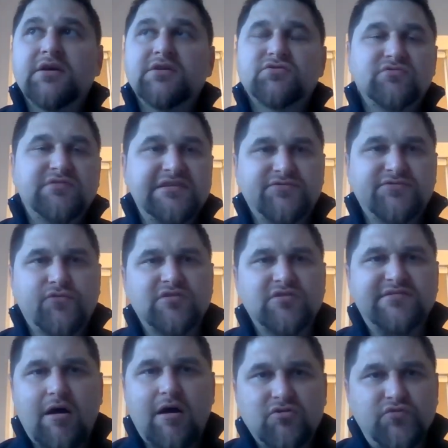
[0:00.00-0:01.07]
So these 4
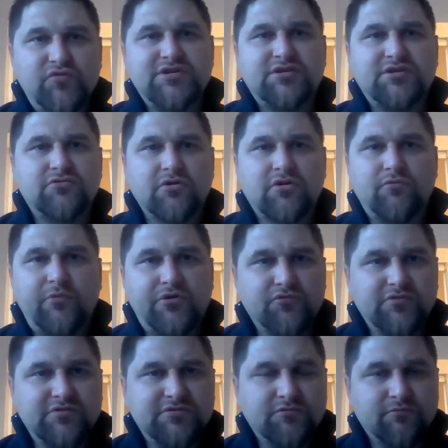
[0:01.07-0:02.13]
towns which I took, which
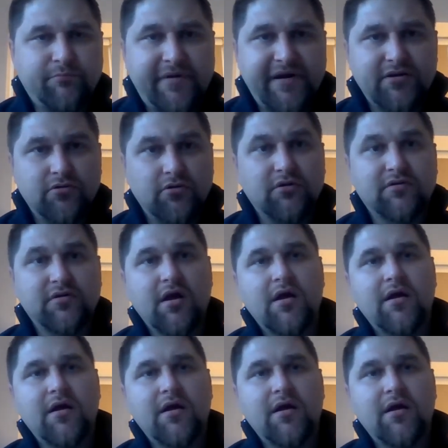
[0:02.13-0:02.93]
was Prijedor,